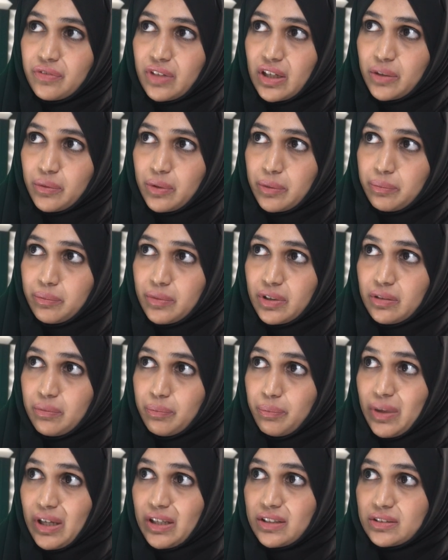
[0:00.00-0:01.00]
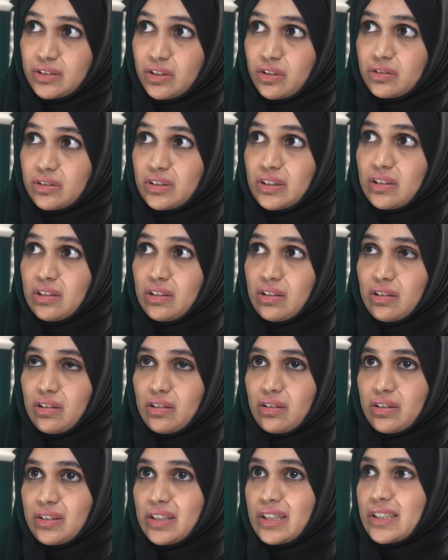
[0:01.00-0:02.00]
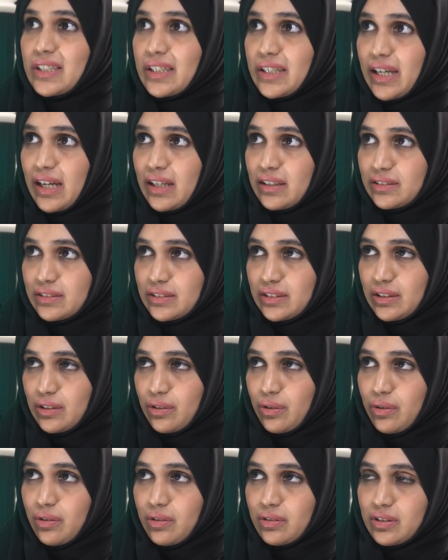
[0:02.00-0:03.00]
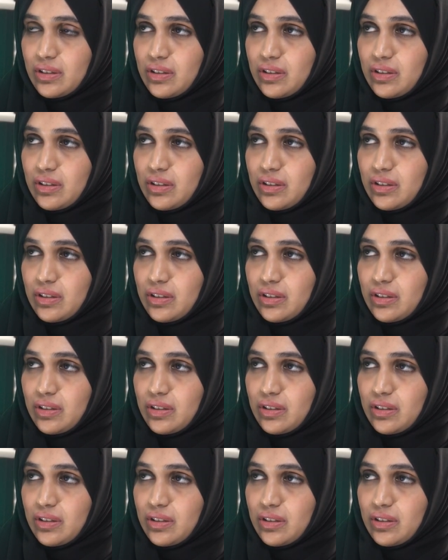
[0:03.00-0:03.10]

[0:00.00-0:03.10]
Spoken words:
equipment based on the criticality or the